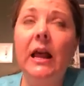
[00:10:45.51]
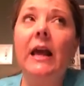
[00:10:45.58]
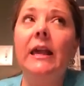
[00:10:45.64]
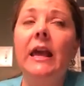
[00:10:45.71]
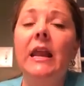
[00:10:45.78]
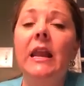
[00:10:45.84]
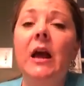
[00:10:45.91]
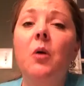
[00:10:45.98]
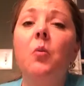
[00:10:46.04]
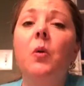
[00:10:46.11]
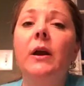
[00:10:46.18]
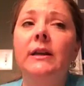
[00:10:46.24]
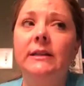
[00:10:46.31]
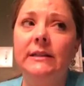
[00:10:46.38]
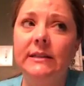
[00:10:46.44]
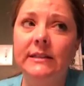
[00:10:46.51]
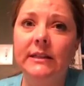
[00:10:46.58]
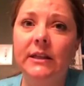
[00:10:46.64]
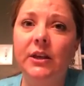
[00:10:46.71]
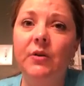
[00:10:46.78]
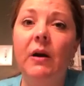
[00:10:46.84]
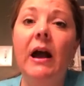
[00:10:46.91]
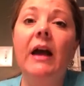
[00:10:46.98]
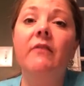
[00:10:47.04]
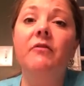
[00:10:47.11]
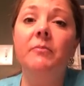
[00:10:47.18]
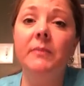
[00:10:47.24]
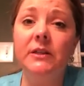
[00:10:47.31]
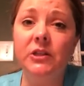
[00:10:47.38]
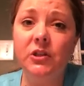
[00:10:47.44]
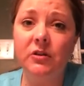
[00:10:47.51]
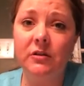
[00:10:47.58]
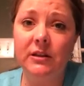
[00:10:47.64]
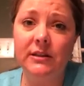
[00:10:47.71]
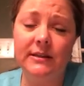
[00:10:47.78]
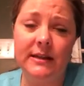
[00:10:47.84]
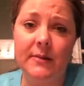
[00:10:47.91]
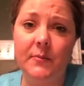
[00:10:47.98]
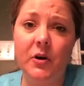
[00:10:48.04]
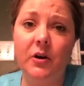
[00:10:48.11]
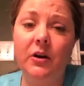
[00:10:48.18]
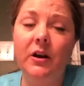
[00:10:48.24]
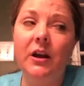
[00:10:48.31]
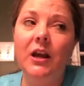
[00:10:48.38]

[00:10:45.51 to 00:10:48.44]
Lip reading: I cannot wait to see you. I have missed you this summer.